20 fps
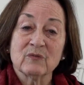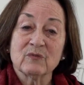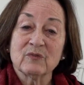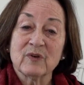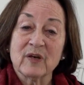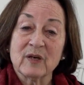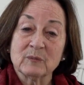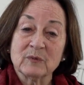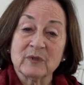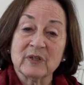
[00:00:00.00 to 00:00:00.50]

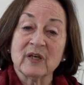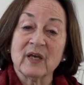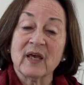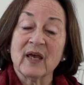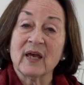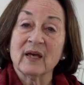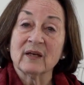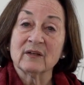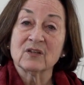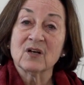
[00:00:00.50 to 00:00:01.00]
family
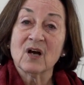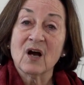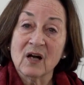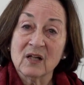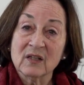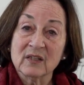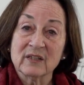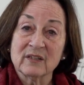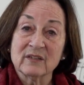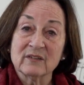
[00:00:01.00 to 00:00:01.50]
and
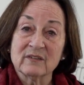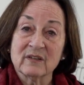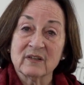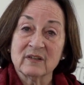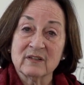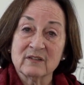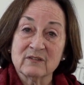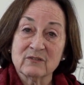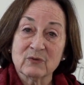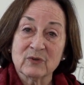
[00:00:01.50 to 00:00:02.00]
colleagues in
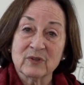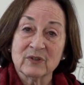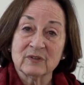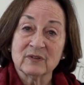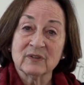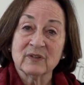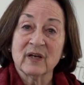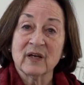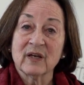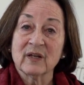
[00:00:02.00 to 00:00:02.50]

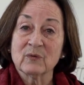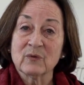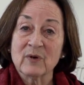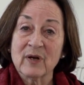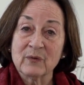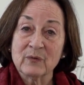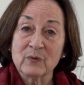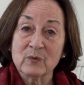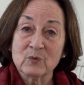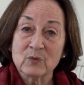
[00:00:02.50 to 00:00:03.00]
Israel and
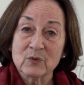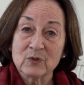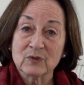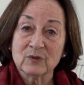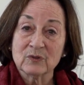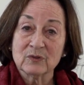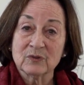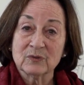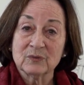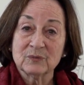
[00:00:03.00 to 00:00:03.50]
around the
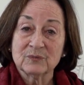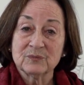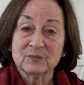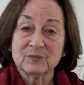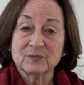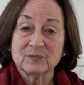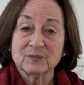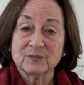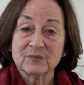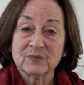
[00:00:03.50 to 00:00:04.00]
world.
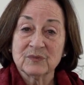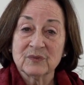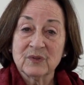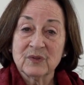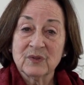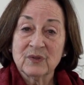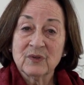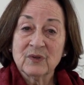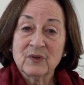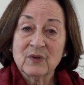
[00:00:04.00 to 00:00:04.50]

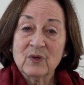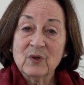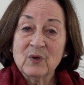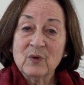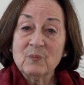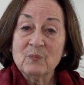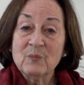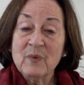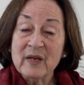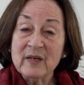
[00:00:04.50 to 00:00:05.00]

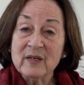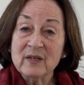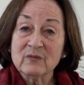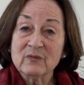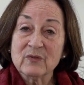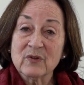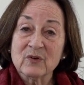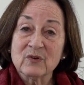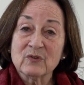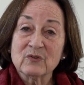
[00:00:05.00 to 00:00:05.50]
Many of
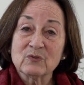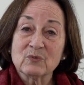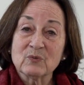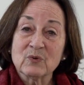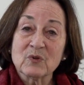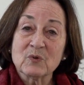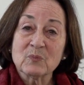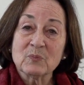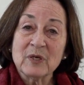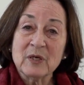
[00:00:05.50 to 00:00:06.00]
those
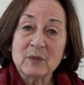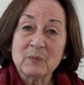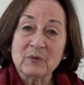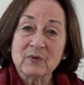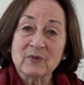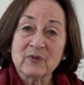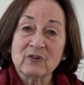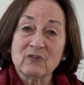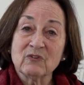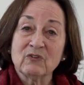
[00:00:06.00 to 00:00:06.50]
were the
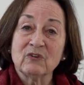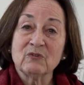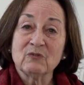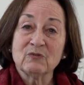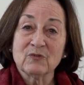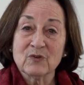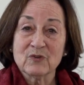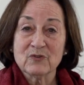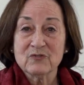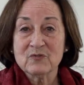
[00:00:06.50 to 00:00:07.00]
people that she
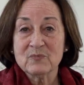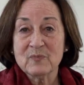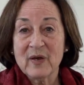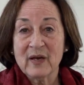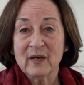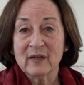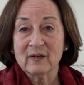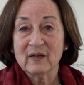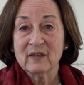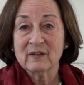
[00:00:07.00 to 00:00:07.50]
first
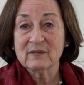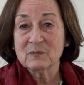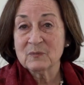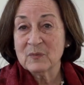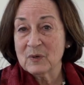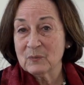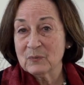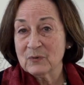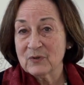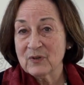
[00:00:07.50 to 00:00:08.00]
met as a
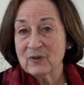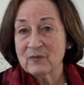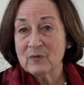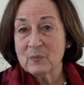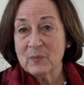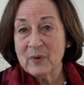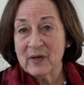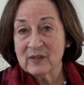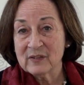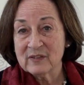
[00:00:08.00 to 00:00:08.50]
member of the
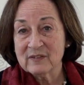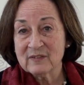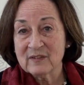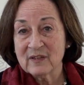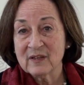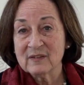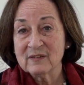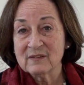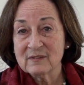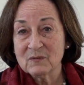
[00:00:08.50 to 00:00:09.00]

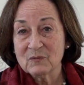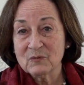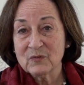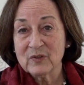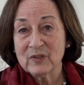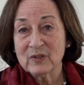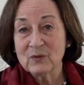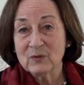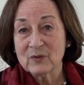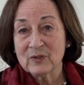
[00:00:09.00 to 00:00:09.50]
Palestine
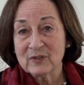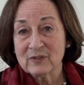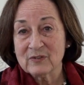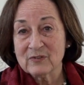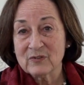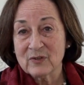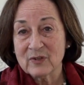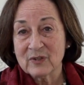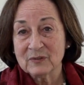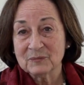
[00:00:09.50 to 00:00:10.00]
Symphony
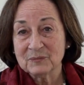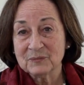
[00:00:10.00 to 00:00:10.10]
Orchestra.